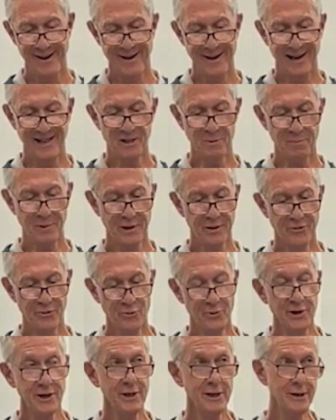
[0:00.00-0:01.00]
I spent
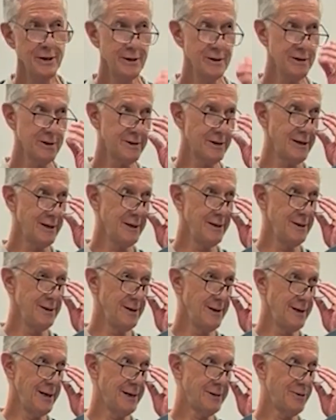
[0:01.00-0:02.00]
3 years
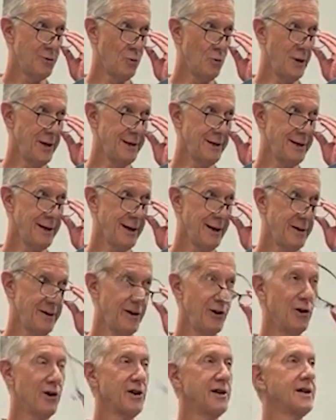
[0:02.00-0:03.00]
at the Wayne
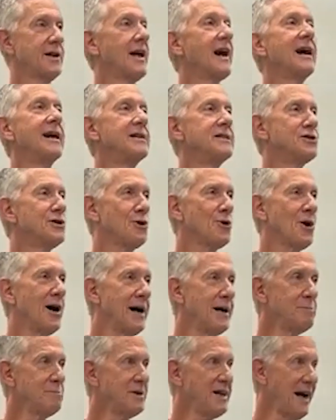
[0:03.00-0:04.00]
County Organized
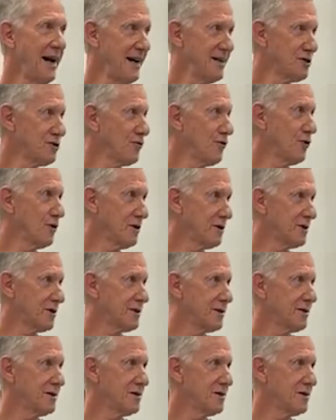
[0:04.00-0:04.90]
Crime Task Force,